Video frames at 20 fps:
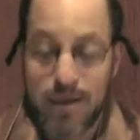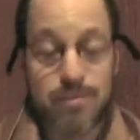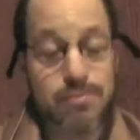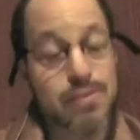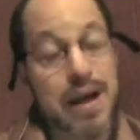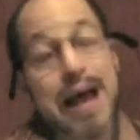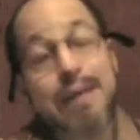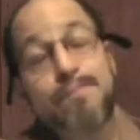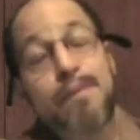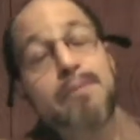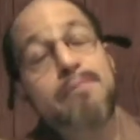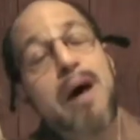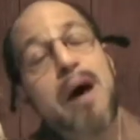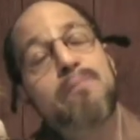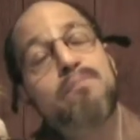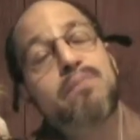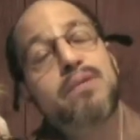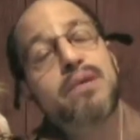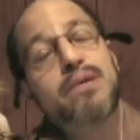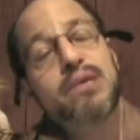"Wrap him
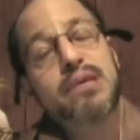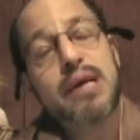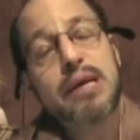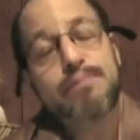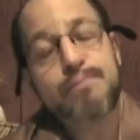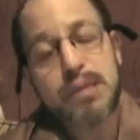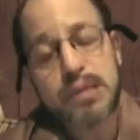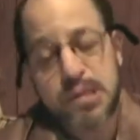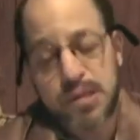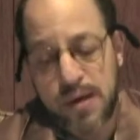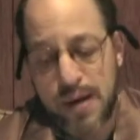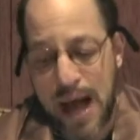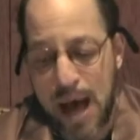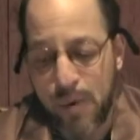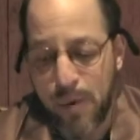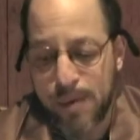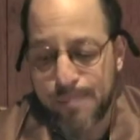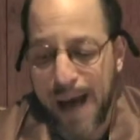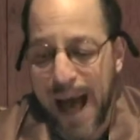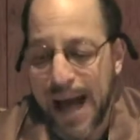up," said Mr.
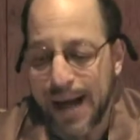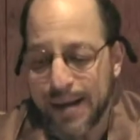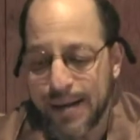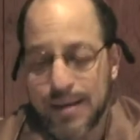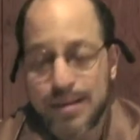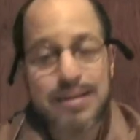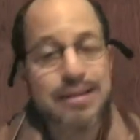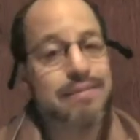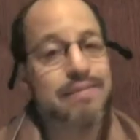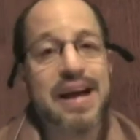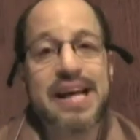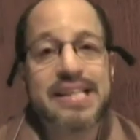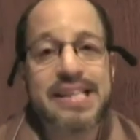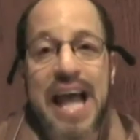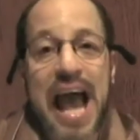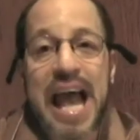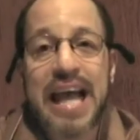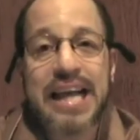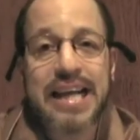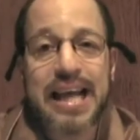Auerbach. "We're
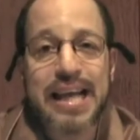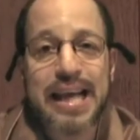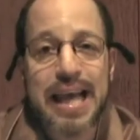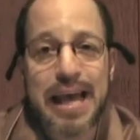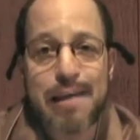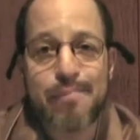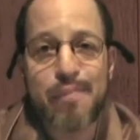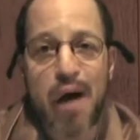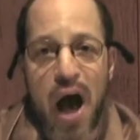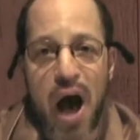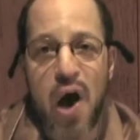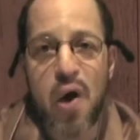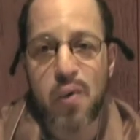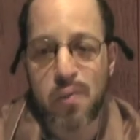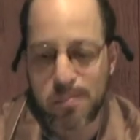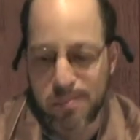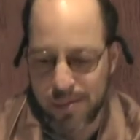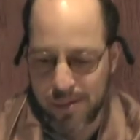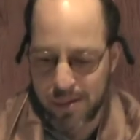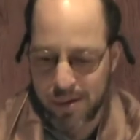taking him
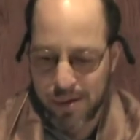home."